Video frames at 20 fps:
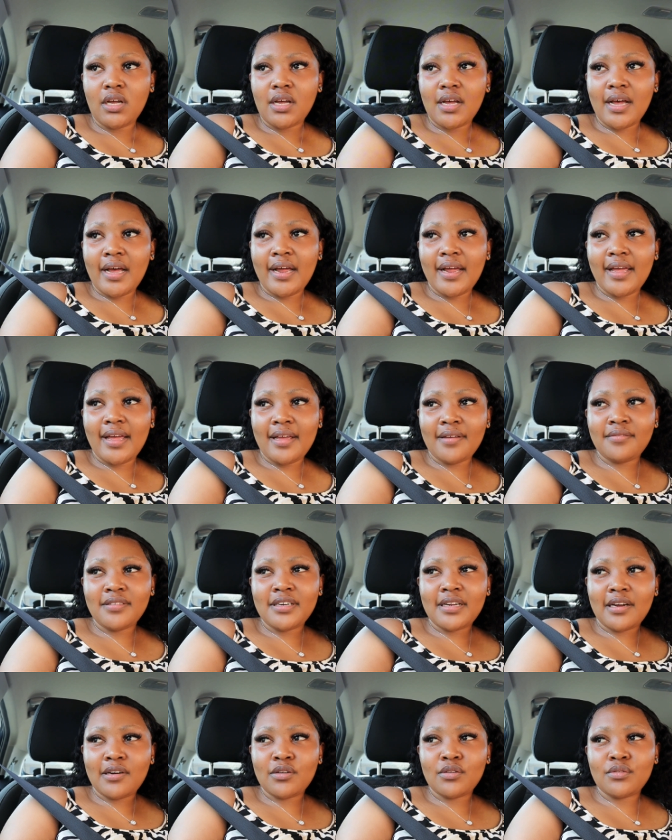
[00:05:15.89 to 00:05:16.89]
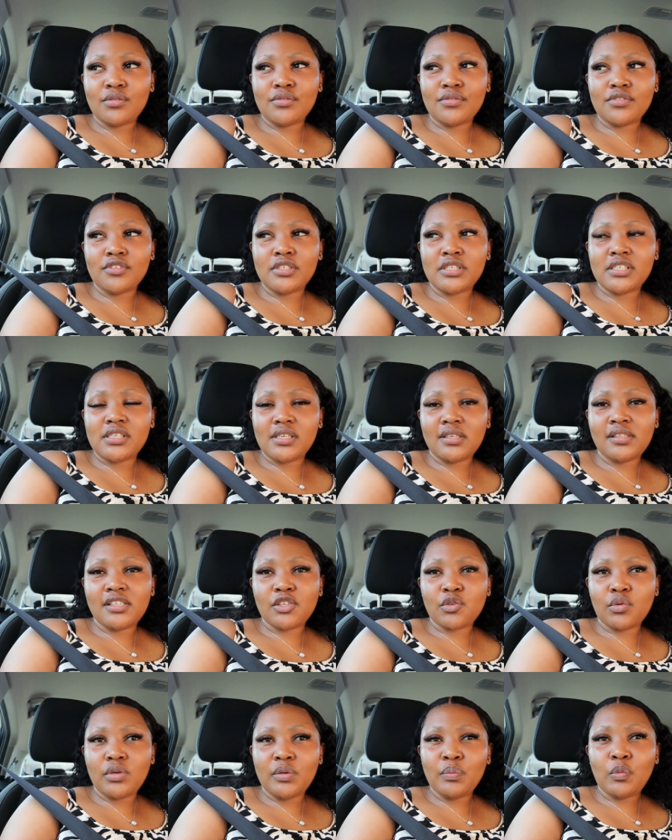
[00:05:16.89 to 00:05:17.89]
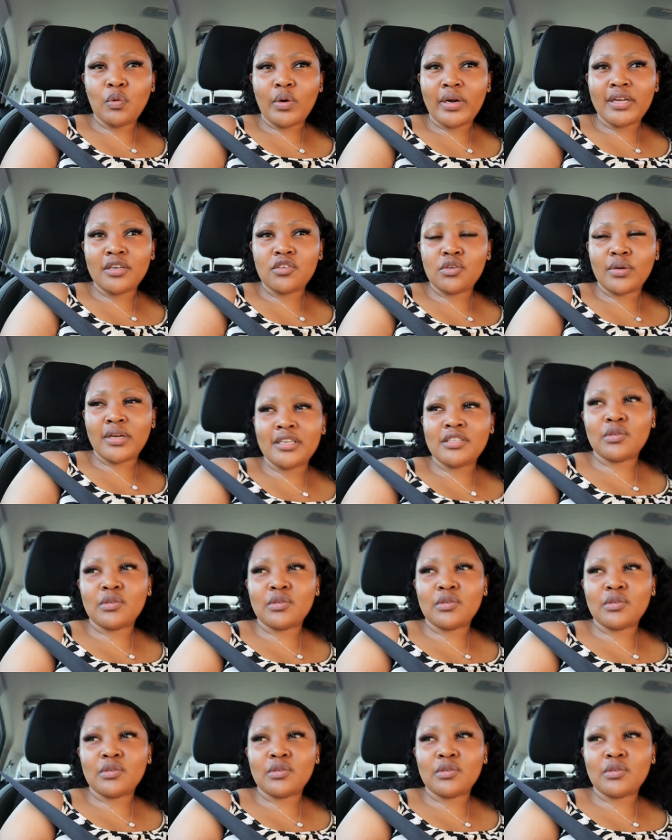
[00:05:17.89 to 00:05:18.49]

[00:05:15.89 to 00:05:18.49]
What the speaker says: I have an outfit, it's cream white, right?